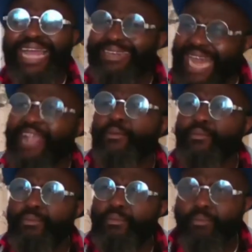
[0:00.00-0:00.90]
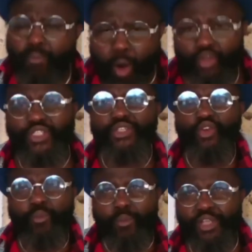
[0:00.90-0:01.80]
like most,
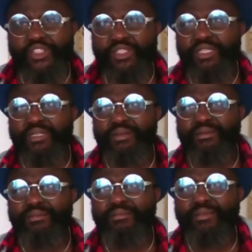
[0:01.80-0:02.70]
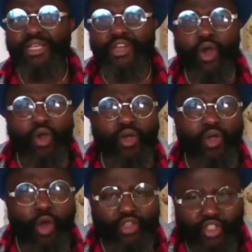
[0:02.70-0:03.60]
you must, you know,
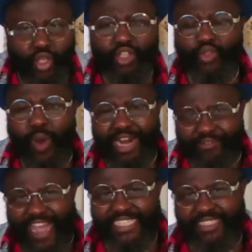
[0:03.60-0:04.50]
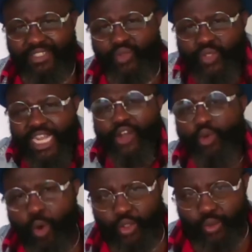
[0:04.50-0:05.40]
consult your advisors to tell you
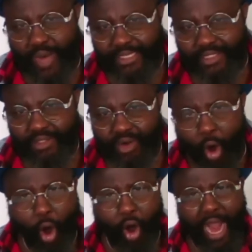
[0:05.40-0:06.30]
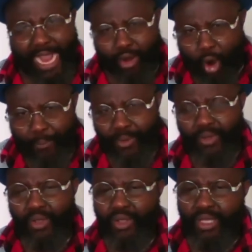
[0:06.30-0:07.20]
what to write. Or I hope
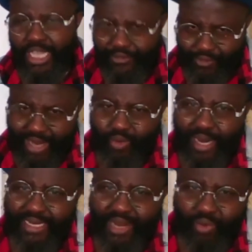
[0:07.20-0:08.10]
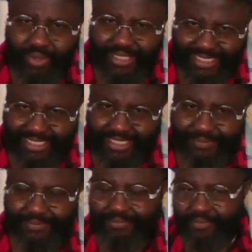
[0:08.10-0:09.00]
if you are the one that wrote this.
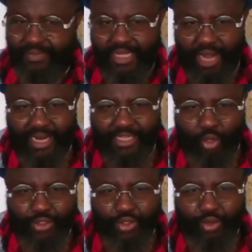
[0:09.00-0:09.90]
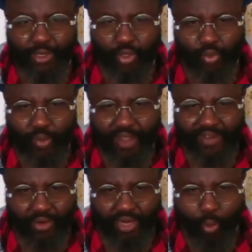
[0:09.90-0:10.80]
Now let's continue because we have
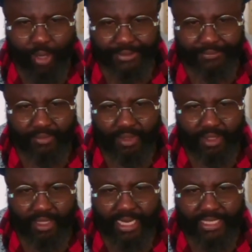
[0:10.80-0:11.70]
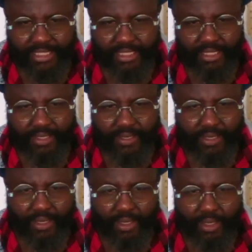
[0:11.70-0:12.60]
another one. Let's
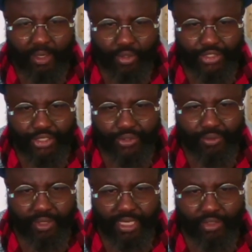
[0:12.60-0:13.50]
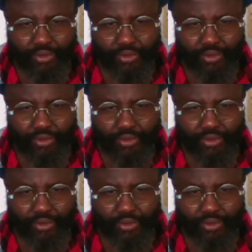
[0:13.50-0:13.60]
continue. Let's